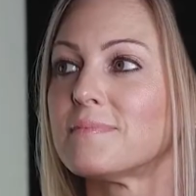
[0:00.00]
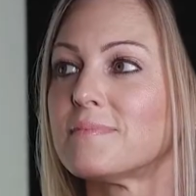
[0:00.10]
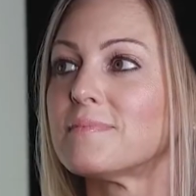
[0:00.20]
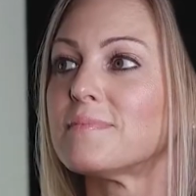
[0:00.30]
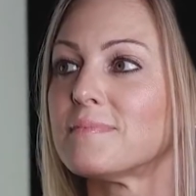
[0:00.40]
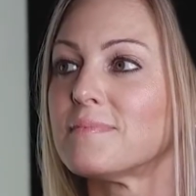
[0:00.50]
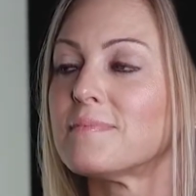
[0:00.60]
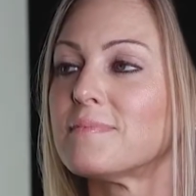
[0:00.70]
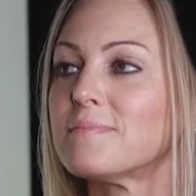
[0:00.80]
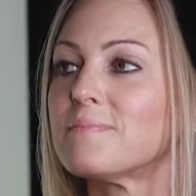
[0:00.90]

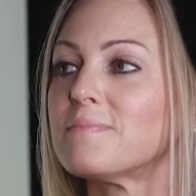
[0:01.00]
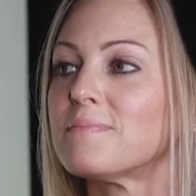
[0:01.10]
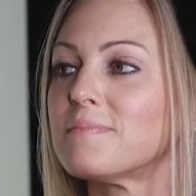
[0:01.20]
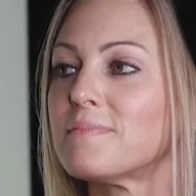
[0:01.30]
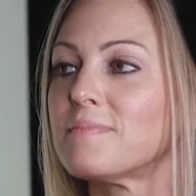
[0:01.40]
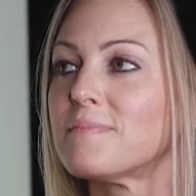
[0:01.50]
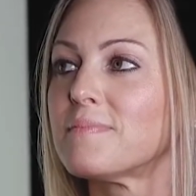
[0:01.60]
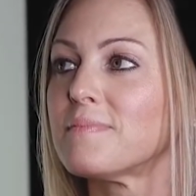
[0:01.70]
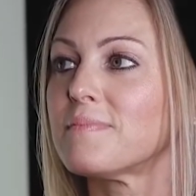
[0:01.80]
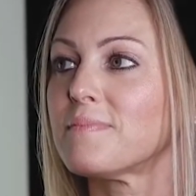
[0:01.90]

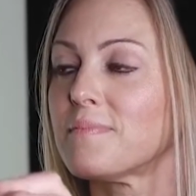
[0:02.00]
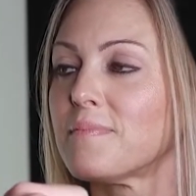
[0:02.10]
No words are spoken by the person on screen.